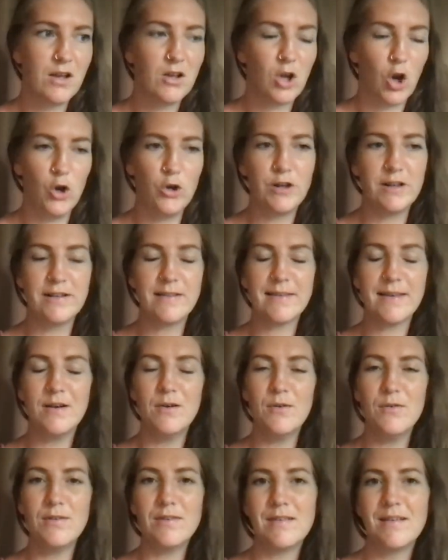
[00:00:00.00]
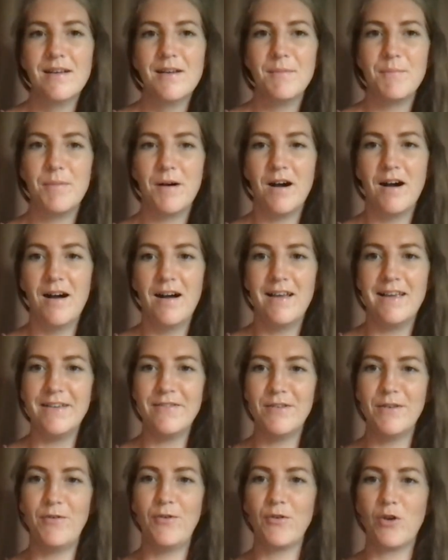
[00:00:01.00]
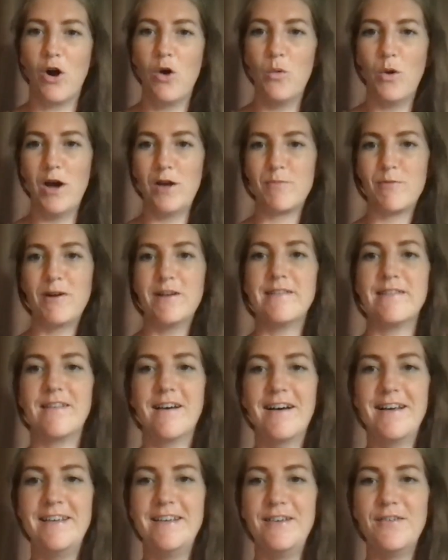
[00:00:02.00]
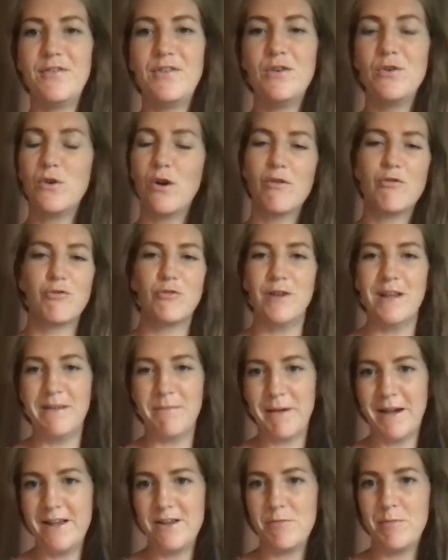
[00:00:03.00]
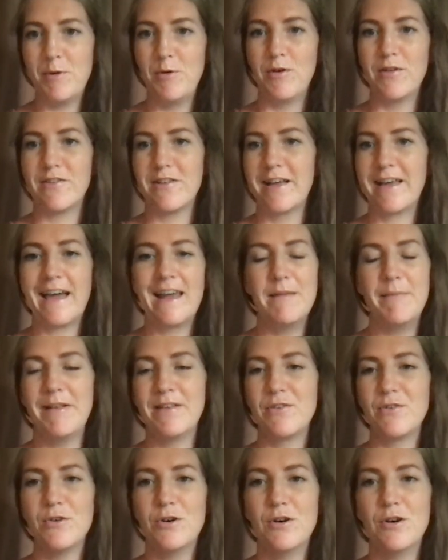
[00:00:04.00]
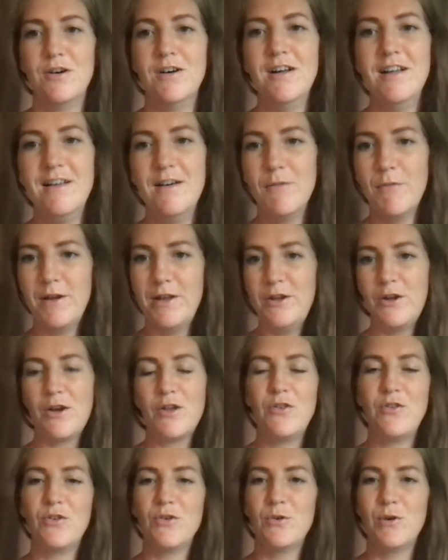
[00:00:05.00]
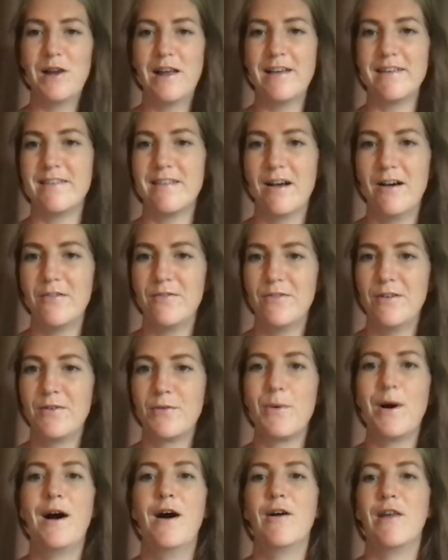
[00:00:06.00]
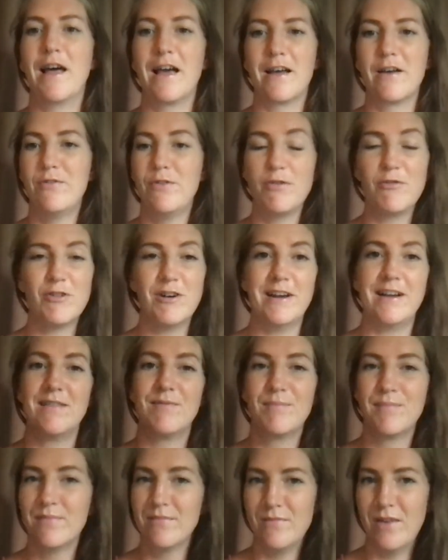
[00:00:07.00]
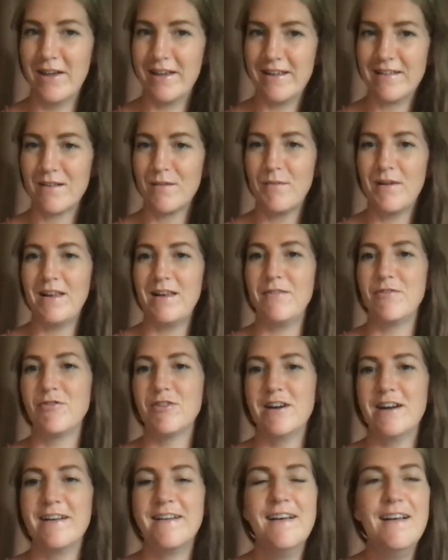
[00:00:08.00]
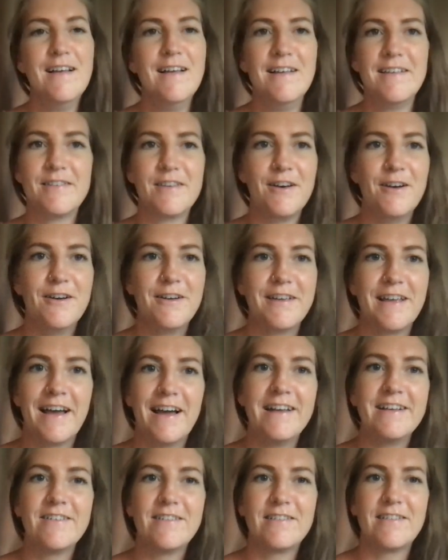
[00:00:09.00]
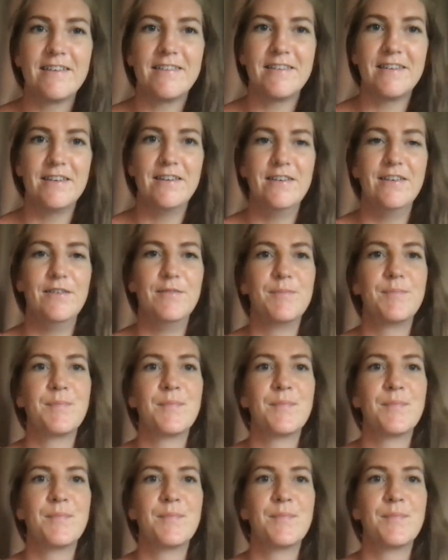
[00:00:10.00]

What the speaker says: coding skills. But even if you've got a WordPress site, you've still got free page builders like Elementor, where you can do all that stuff as well, like for free. Like it's completely free. So yeah, it just doesn't